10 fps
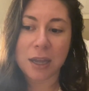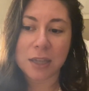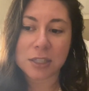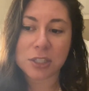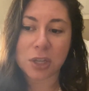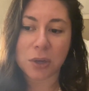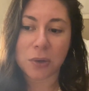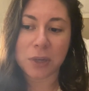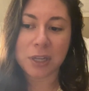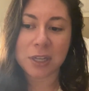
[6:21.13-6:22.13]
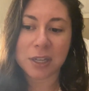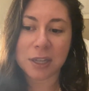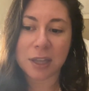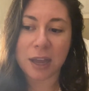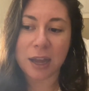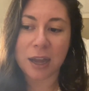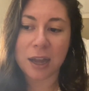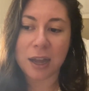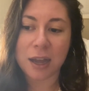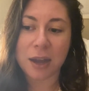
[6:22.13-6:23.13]
So
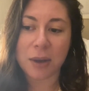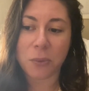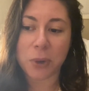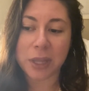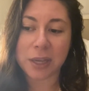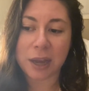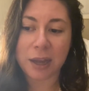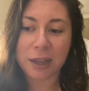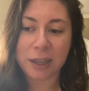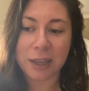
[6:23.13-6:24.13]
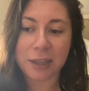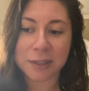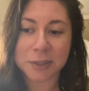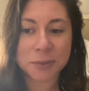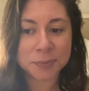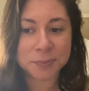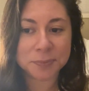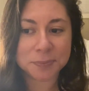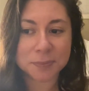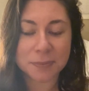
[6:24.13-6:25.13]
when I
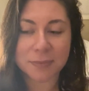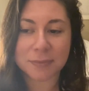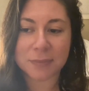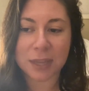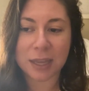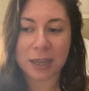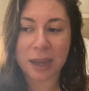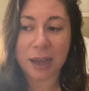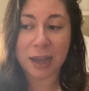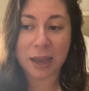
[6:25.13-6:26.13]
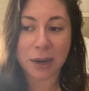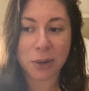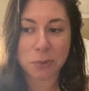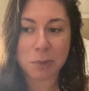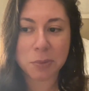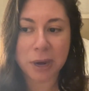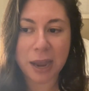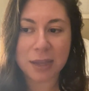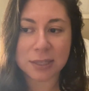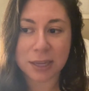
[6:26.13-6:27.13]
remember
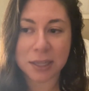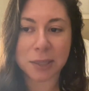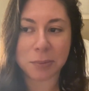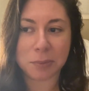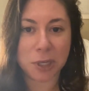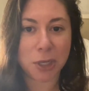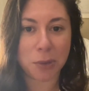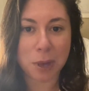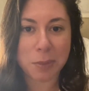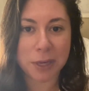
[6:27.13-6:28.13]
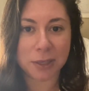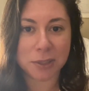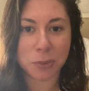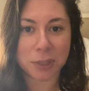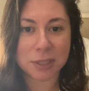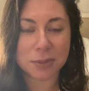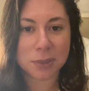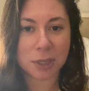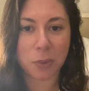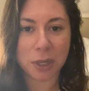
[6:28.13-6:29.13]
telling, my parents once, I
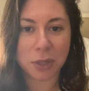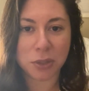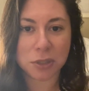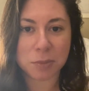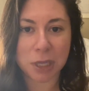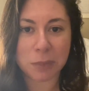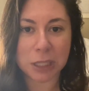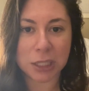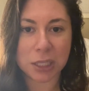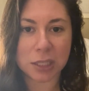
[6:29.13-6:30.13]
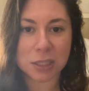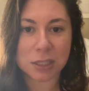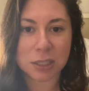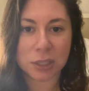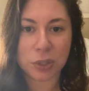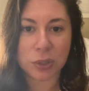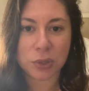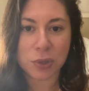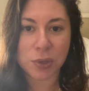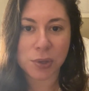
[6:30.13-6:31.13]
was like, why don't you just make me a list?
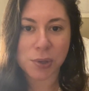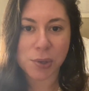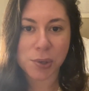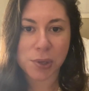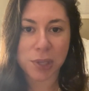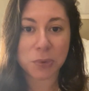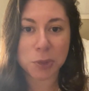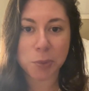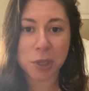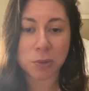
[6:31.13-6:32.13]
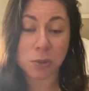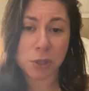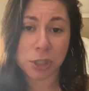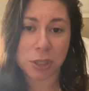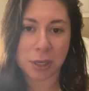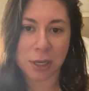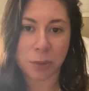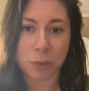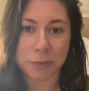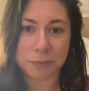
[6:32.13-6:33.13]
And the response was, well, you shouldn't
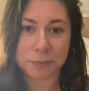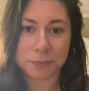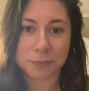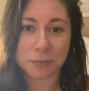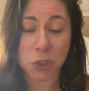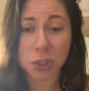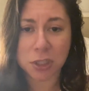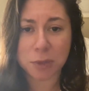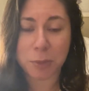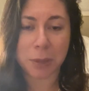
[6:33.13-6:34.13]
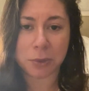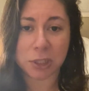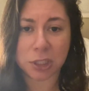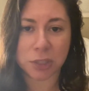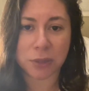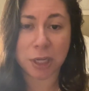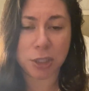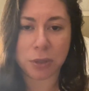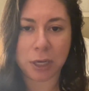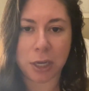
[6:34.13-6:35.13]
need one. You should just be able to look around
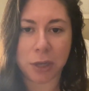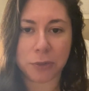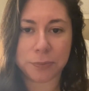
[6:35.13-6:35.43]
you and know.